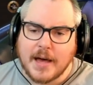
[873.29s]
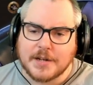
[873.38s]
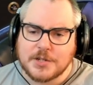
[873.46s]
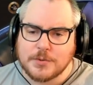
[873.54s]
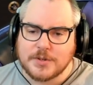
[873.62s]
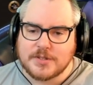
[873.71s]

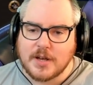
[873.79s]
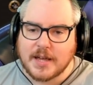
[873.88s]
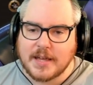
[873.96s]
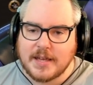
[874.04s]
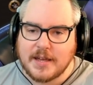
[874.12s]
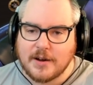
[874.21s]
jewel
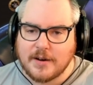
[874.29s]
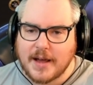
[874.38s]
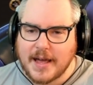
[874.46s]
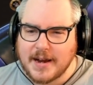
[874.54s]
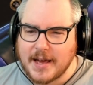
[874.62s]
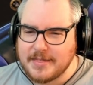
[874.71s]
socket here,
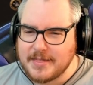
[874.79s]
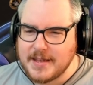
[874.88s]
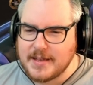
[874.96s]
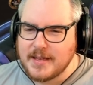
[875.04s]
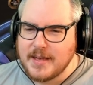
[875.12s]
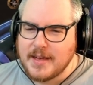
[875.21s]
and I
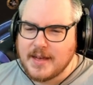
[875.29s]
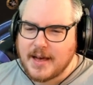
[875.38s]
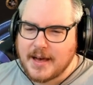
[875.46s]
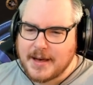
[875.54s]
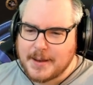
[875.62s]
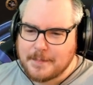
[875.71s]
think
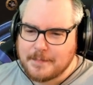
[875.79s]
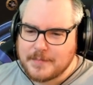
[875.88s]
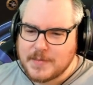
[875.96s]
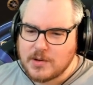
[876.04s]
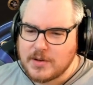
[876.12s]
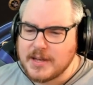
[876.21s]

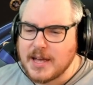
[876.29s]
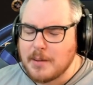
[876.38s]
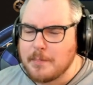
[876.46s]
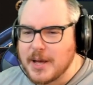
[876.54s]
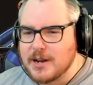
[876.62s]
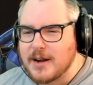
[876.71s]
you can get
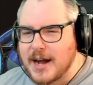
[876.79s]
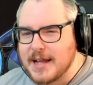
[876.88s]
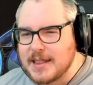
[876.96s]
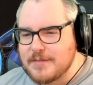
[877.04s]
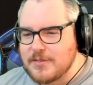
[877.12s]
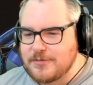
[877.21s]
a better
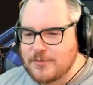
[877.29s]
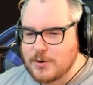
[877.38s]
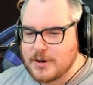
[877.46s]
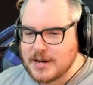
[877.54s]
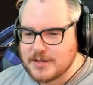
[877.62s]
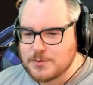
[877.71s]
eye level
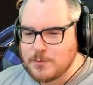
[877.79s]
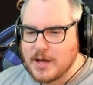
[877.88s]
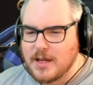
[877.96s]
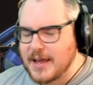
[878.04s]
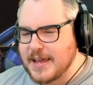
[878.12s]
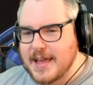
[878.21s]
for it as
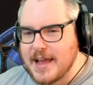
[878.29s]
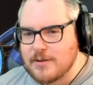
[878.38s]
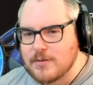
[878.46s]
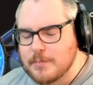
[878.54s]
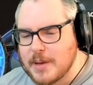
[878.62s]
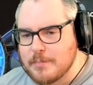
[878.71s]
well. I can't
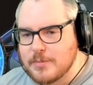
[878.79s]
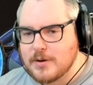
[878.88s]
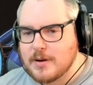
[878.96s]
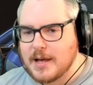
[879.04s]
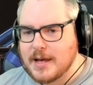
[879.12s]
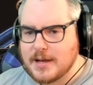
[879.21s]

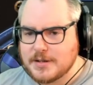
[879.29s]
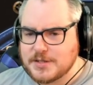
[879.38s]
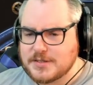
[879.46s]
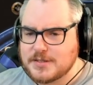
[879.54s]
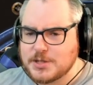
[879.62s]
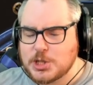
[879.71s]
remember.
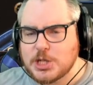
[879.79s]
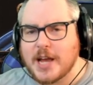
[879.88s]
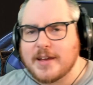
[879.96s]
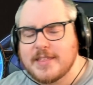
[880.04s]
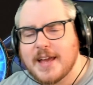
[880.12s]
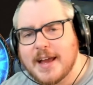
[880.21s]
Just
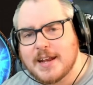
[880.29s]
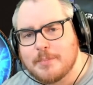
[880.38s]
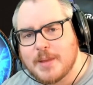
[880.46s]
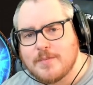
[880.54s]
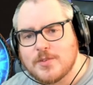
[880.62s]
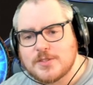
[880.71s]
check the
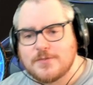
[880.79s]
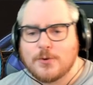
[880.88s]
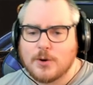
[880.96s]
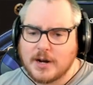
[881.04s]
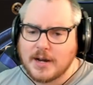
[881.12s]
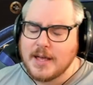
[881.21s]
item levels
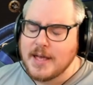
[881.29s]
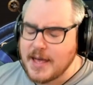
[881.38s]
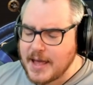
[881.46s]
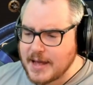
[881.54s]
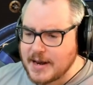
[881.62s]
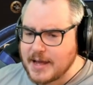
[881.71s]
for it.
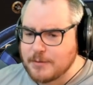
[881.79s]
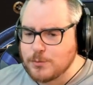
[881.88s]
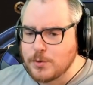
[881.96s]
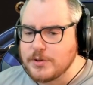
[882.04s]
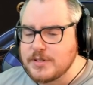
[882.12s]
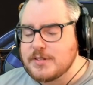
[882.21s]
And I
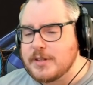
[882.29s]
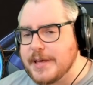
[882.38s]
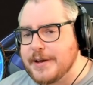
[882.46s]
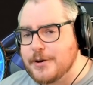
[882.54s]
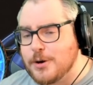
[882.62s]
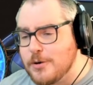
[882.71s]
rolled until
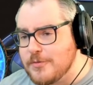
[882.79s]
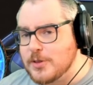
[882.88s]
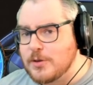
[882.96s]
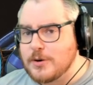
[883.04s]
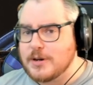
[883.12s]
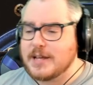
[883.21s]
I got
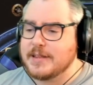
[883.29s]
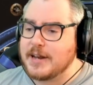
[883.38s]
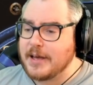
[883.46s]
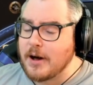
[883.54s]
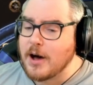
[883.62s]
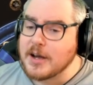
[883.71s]
Overlord, and then
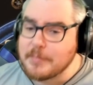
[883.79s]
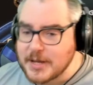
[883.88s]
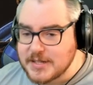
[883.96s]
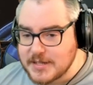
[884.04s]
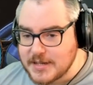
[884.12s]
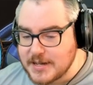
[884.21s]
I
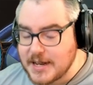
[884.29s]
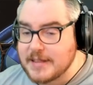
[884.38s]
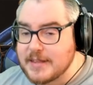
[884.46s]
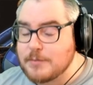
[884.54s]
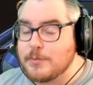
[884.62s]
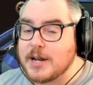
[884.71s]
augmented it,
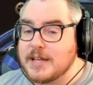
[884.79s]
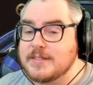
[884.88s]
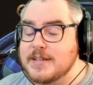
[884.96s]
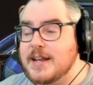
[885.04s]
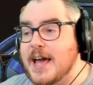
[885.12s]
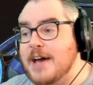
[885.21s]
and then what I
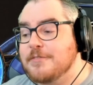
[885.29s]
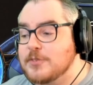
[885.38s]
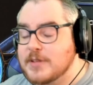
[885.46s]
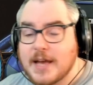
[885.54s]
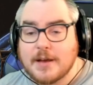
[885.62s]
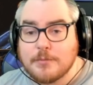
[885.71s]
did
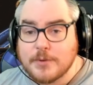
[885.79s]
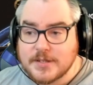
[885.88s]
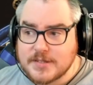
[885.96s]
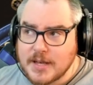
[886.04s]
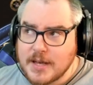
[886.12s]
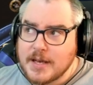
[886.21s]
after that
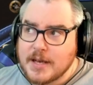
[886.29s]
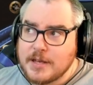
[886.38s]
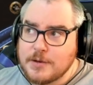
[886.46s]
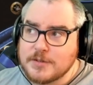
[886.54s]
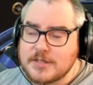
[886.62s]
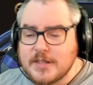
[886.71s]
was
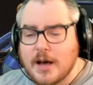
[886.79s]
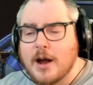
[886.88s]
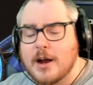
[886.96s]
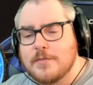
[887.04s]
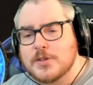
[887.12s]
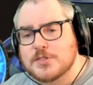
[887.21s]
use the
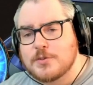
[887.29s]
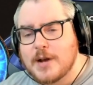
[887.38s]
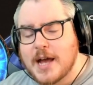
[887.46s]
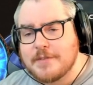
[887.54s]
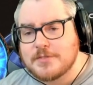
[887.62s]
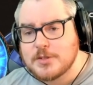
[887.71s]
Harvest
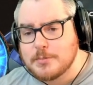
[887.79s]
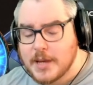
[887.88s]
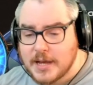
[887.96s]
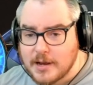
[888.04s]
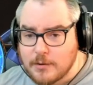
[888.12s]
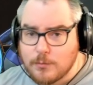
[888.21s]
Craft to
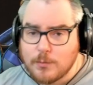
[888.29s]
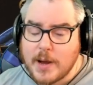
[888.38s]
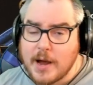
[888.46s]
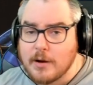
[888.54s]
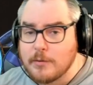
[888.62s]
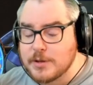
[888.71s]
make it
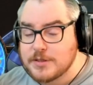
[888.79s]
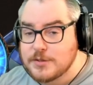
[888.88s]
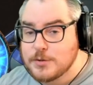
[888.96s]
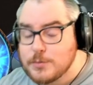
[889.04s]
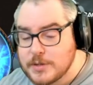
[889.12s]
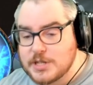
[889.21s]
rare with
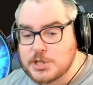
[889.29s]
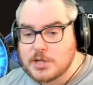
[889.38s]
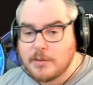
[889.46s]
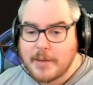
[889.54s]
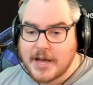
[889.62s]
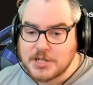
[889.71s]
2
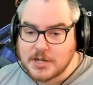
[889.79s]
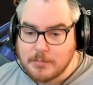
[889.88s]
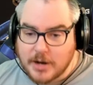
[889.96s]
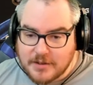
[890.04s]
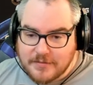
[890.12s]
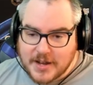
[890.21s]
additional magic
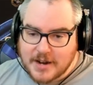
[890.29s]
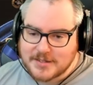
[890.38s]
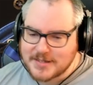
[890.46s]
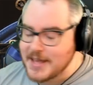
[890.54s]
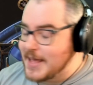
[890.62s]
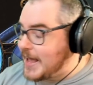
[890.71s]

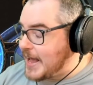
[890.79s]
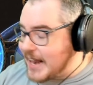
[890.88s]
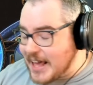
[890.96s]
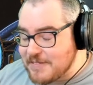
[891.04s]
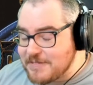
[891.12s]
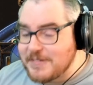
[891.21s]
modifiers,
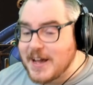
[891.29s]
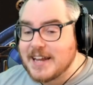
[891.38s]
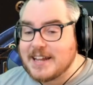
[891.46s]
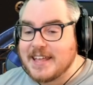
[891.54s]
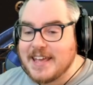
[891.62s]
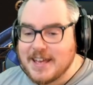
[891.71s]
and I
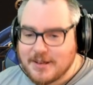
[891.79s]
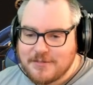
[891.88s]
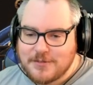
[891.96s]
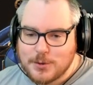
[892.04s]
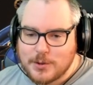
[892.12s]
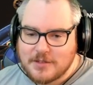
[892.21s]
finally hit
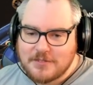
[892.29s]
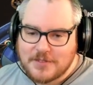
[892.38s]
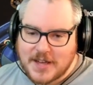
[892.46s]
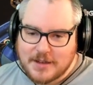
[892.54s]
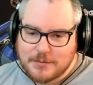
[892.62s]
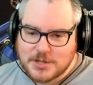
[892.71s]
Fuel the
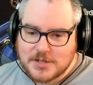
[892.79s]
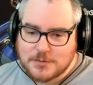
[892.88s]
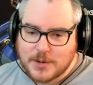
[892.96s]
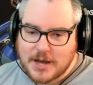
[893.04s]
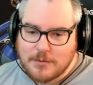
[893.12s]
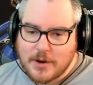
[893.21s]
Fight, which is
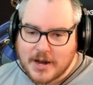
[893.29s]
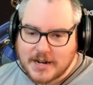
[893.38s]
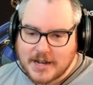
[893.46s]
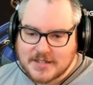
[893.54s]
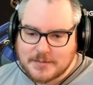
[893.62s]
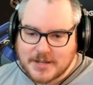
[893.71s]
what I
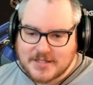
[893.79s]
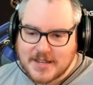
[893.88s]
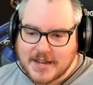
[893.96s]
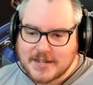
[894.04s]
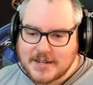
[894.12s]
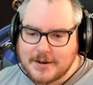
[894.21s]
wanted as my
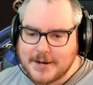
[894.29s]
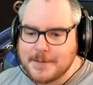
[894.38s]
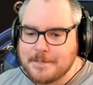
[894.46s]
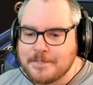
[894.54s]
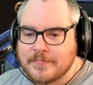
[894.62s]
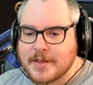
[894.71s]
secondary.
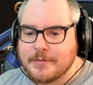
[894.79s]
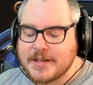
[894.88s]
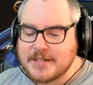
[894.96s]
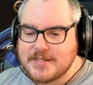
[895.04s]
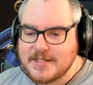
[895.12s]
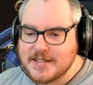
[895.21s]
We
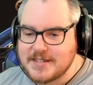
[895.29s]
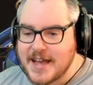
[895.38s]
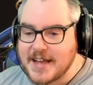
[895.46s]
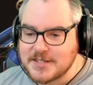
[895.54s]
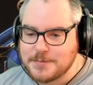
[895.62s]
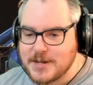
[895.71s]
can see
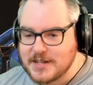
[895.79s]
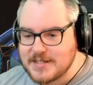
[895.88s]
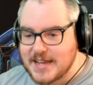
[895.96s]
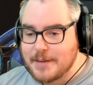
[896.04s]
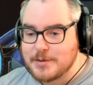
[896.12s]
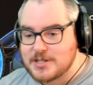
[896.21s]
attack speed,
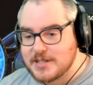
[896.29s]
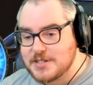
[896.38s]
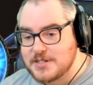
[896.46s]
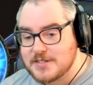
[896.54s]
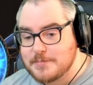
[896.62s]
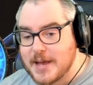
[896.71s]
damage
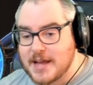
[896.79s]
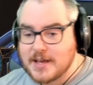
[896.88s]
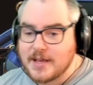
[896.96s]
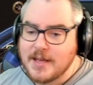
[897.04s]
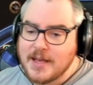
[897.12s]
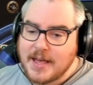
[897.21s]
leeches
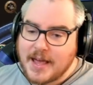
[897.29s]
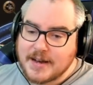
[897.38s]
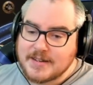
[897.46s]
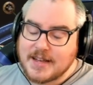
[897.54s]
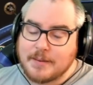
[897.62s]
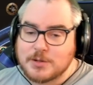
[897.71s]
mana,
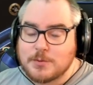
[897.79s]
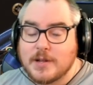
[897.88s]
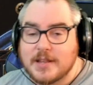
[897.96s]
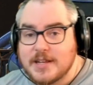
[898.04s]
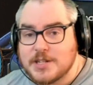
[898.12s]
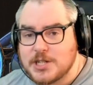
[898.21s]
and damage
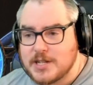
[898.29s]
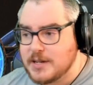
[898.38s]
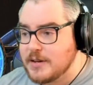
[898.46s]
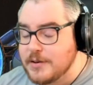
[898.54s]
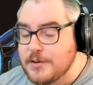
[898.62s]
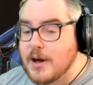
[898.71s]
while
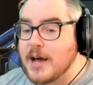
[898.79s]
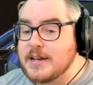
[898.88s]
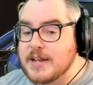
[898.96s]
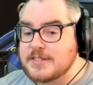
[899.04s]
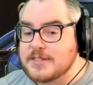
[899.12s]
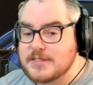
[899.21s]
leeching. Not
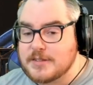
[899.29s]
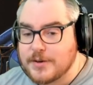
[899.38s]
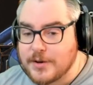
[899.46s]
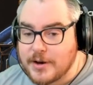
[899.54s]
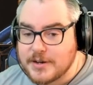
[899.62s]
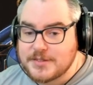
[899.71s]

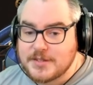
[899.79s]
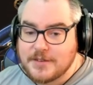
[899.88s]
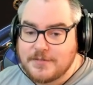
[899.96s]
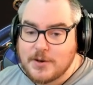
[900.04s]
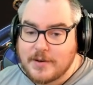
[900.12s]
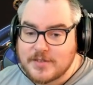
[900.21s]
necessary. Honestly,
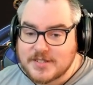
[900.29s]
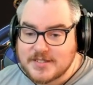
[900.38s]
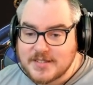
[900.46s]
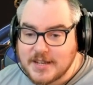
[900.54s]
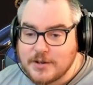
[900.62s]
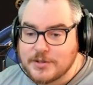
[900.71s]
if you have a
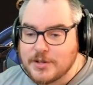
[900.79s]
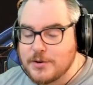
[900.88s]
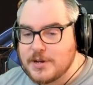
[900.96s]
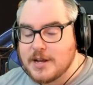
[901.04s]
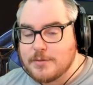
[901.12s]
single node here